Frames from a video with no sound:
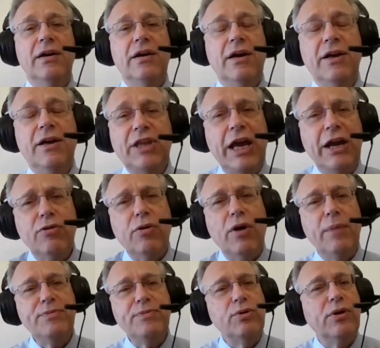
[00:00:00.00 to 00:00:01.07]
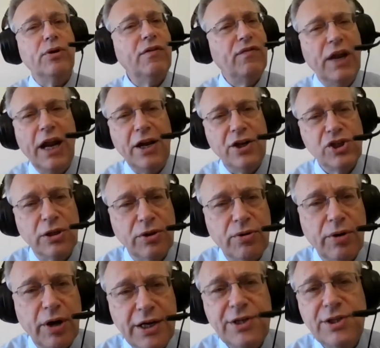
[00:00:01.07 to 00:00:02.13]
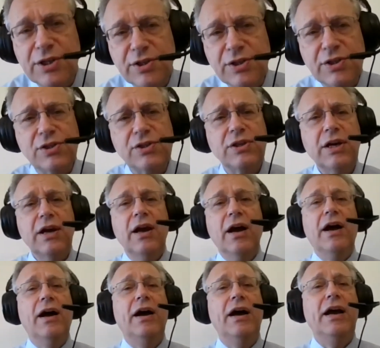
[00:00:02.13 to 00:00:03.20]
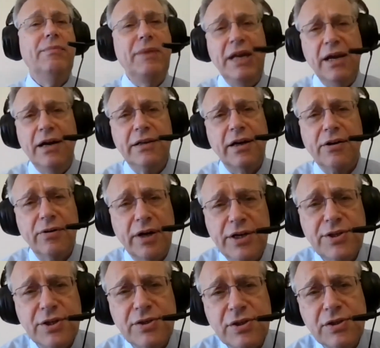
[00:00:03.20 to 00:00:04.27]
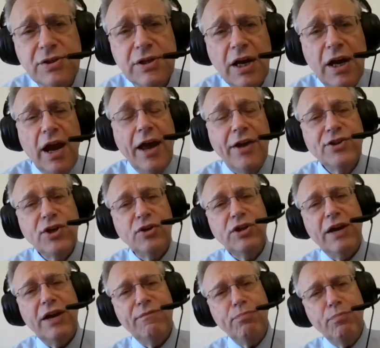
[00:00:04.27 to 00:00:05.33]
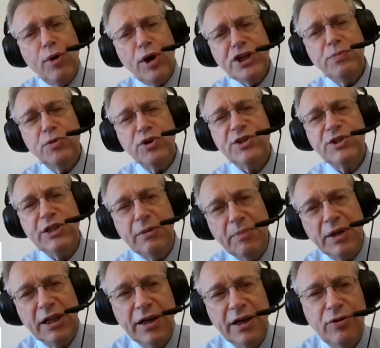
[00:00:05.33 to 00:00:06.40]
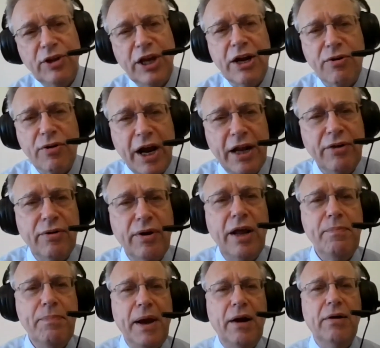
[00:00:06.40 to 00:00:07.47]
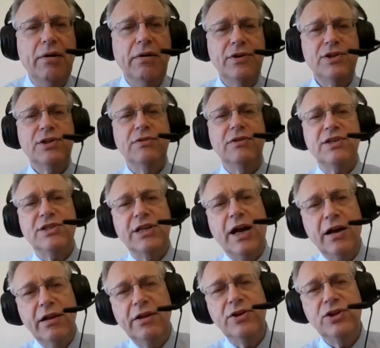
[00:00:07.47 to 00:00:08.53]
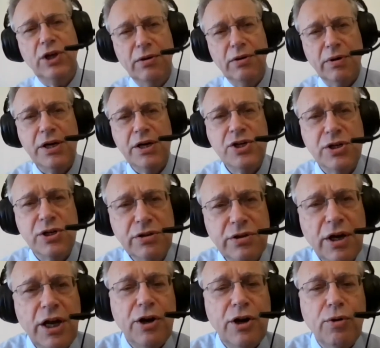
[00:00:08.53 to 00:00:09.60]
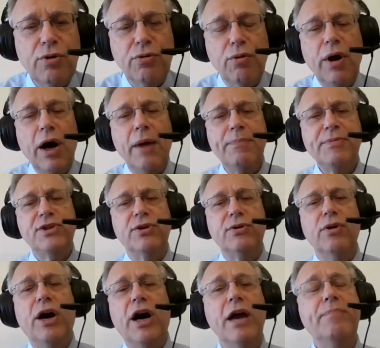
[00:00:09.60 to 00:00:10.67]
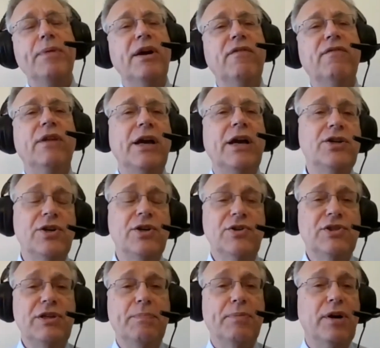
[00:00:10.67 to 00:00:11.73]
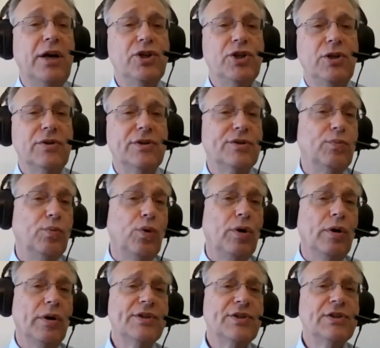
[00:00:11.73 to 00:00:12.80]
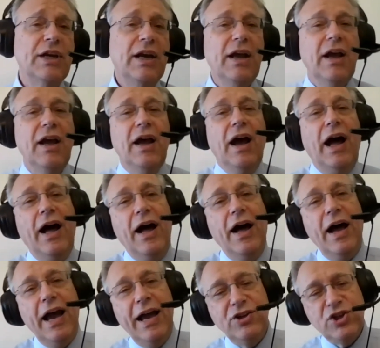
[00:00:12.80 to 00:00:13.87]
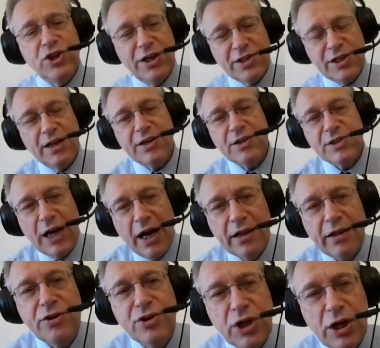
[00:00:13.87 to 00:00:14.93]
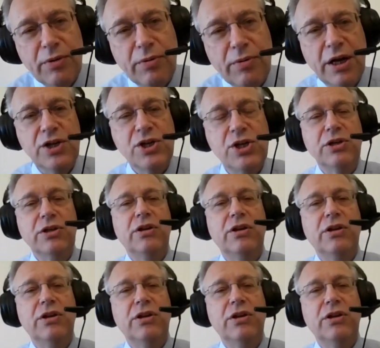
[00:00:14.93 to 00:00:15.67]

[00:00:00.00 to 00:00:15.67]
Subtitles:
They grew up during financial crises. And many other crises. And so they're much more similar to their grandparents, to the silent generation, who grew up through hyperinflations, depressions, wars. And just like silent generation